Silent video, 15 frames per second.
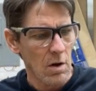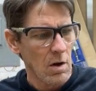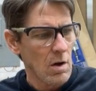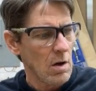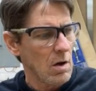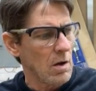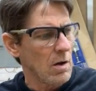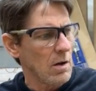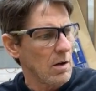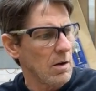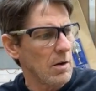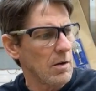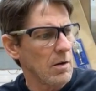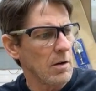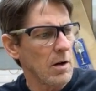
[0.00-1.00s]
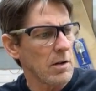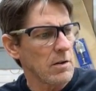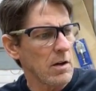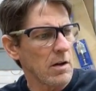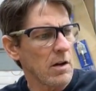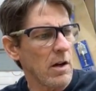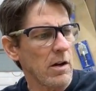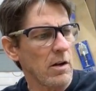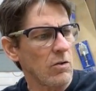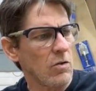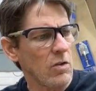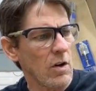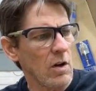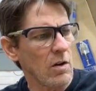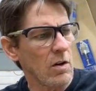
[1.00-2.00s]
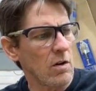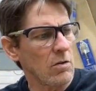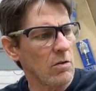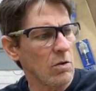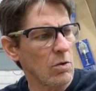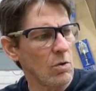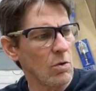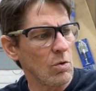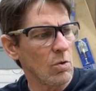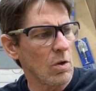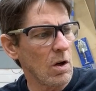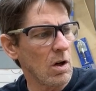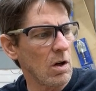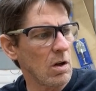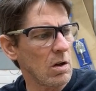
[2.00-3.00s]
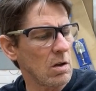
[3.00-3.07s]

I think I had sanded to, I